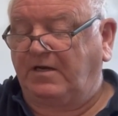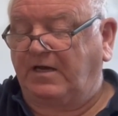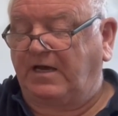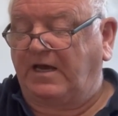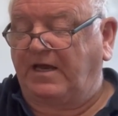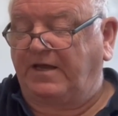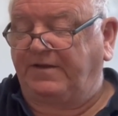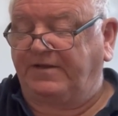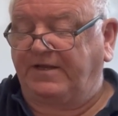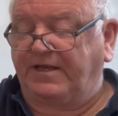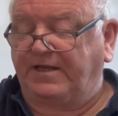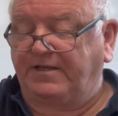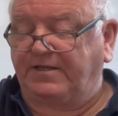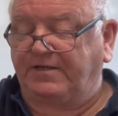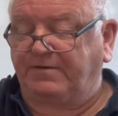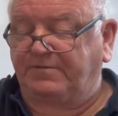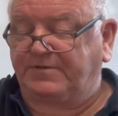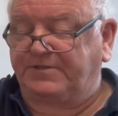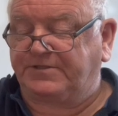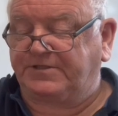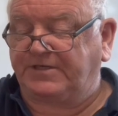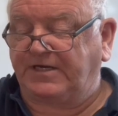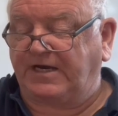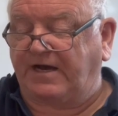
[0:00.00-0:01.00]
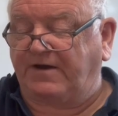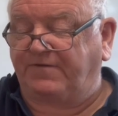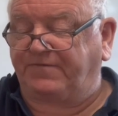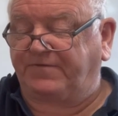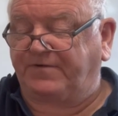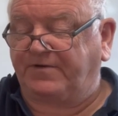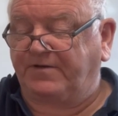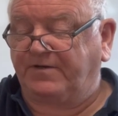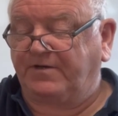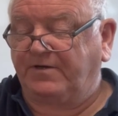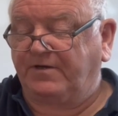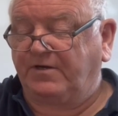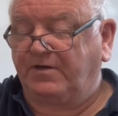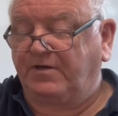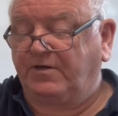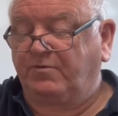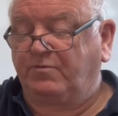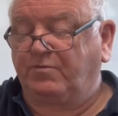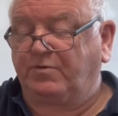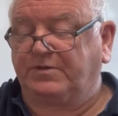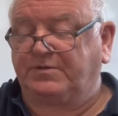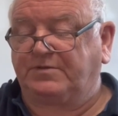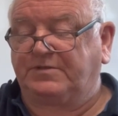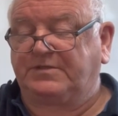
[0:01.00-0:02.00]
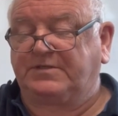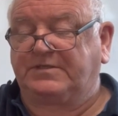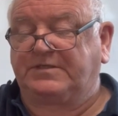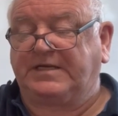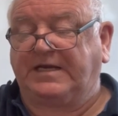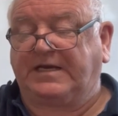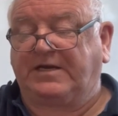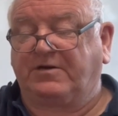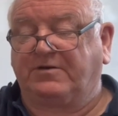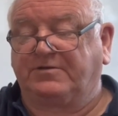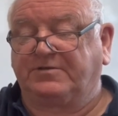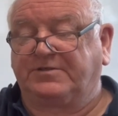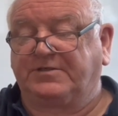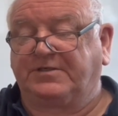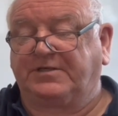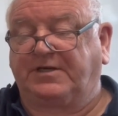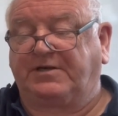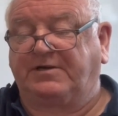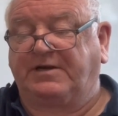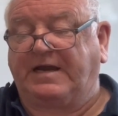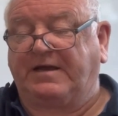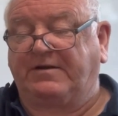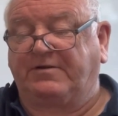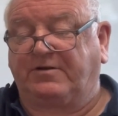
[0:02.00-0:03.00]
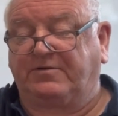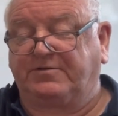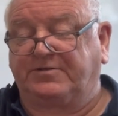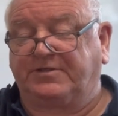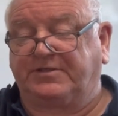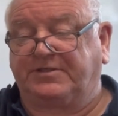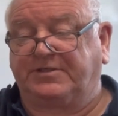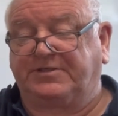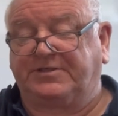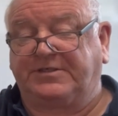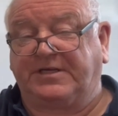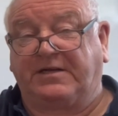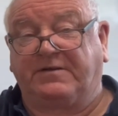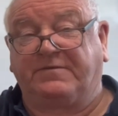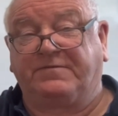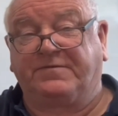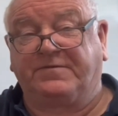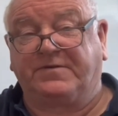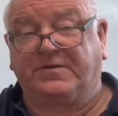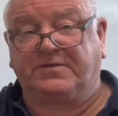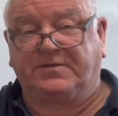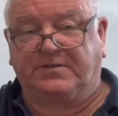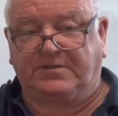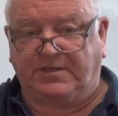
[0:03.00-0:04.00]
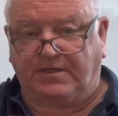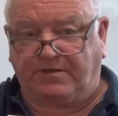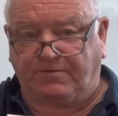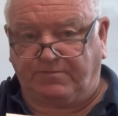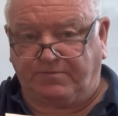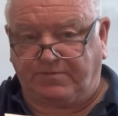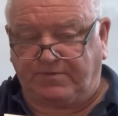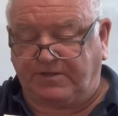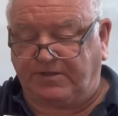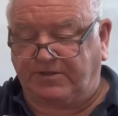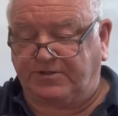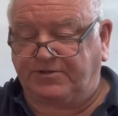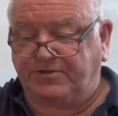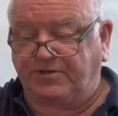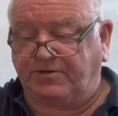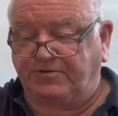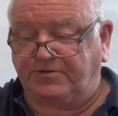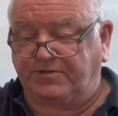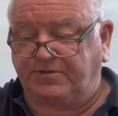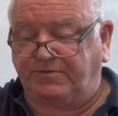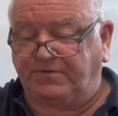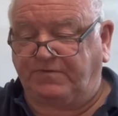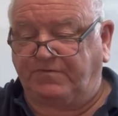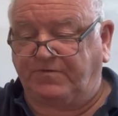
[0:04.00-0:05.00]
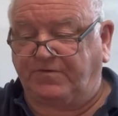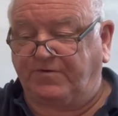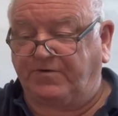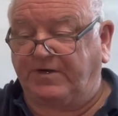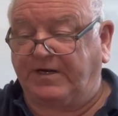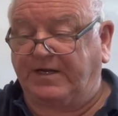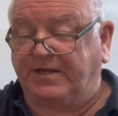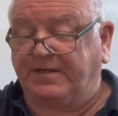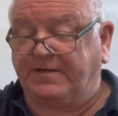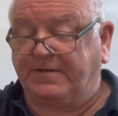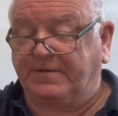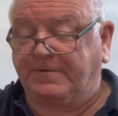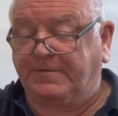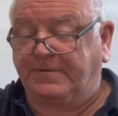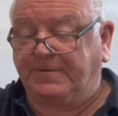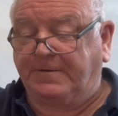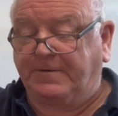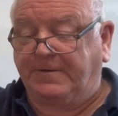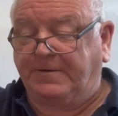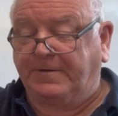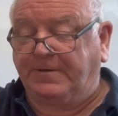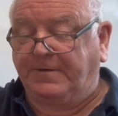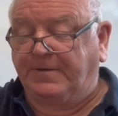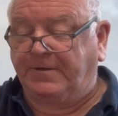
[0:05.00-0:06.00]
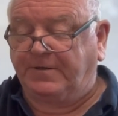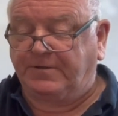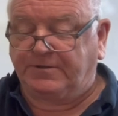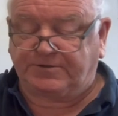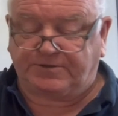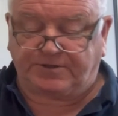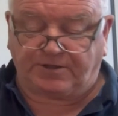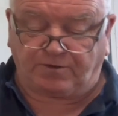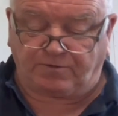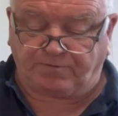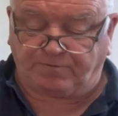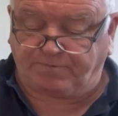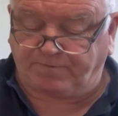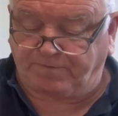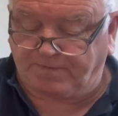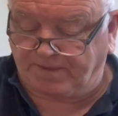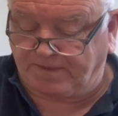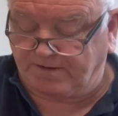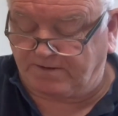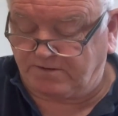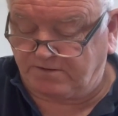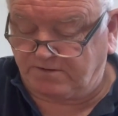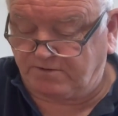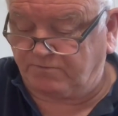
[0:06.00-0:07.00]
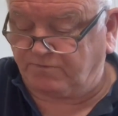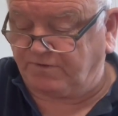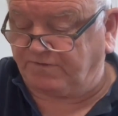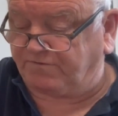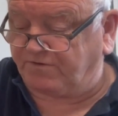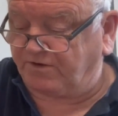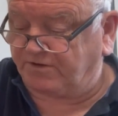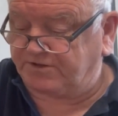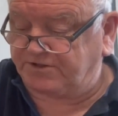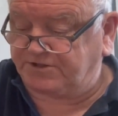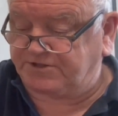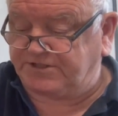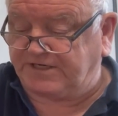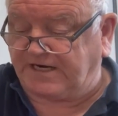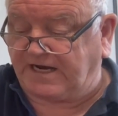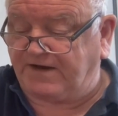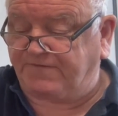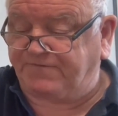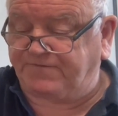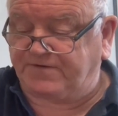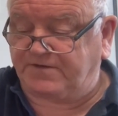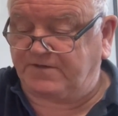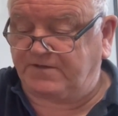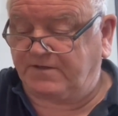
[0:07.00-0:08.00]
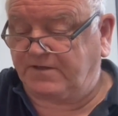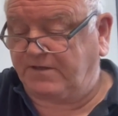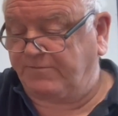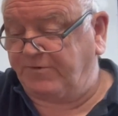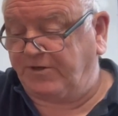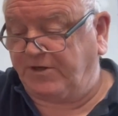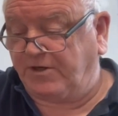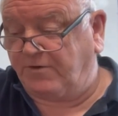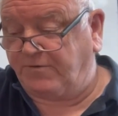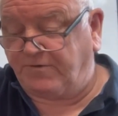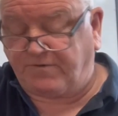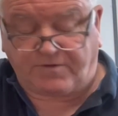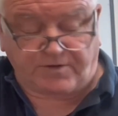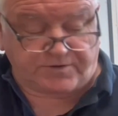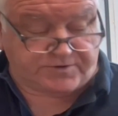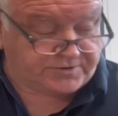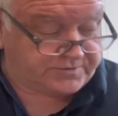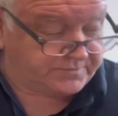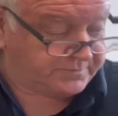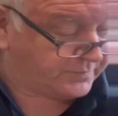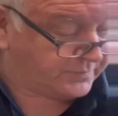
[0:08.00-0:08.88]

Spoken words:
and then the shaft would stick onto the ground, onto the shelf that I showed you beforehand. So we've got the shaft, and we know we've got some